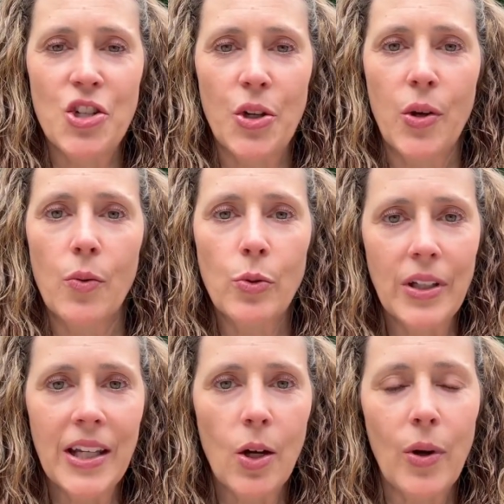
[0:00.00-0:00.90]
show you a
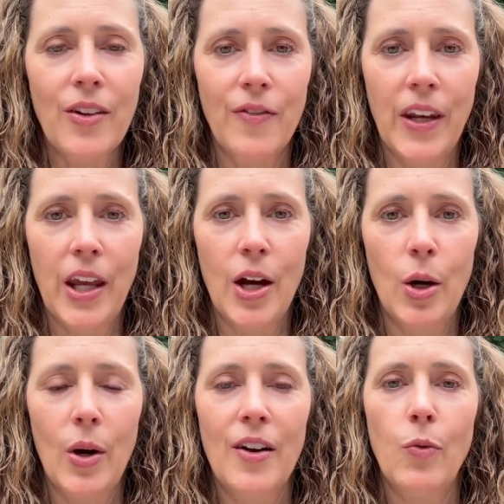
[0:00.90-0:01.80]
really quick
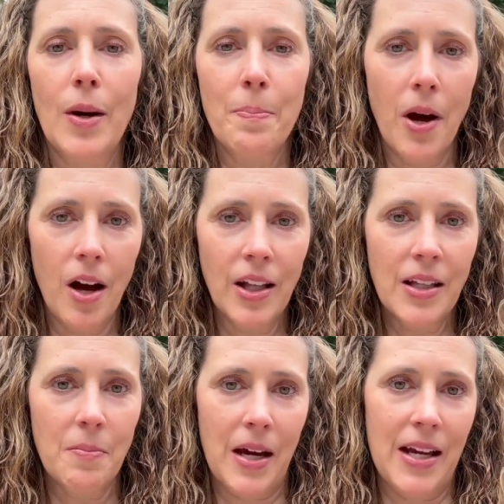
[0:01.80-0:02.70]
video of what
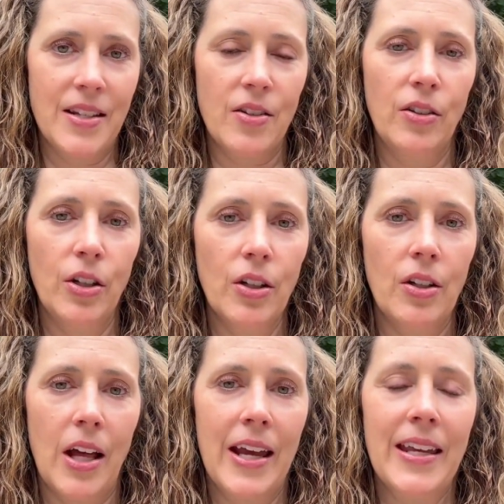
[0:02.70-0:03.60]
pollen mites look
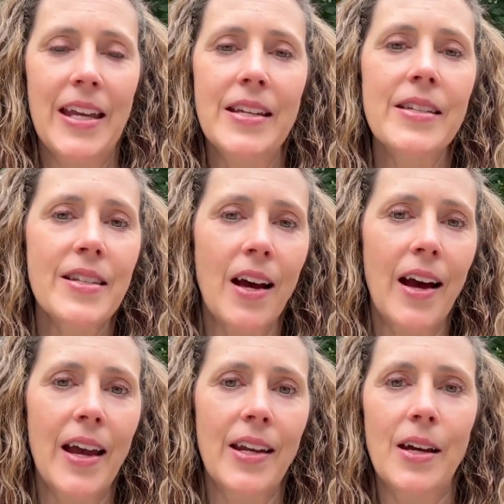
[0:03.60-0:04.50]
like
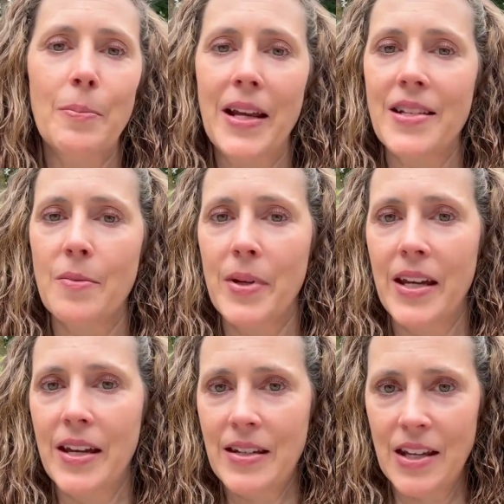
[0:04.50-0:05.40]
inside a mason
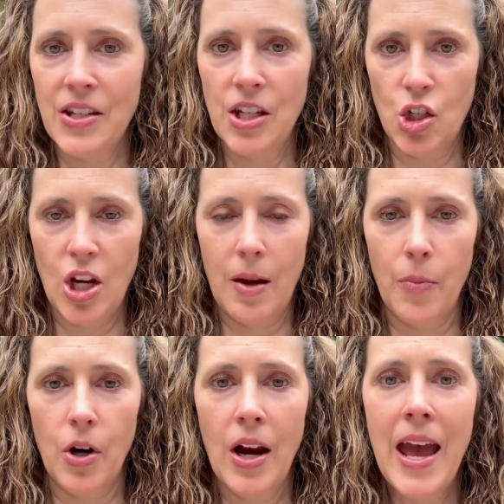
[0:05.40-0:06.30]
bee nesting
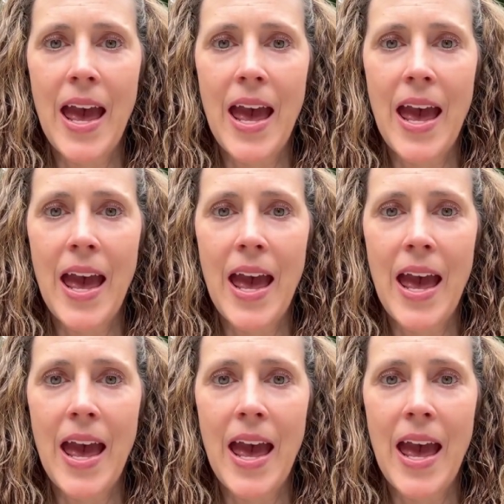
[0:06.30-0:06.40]
chamber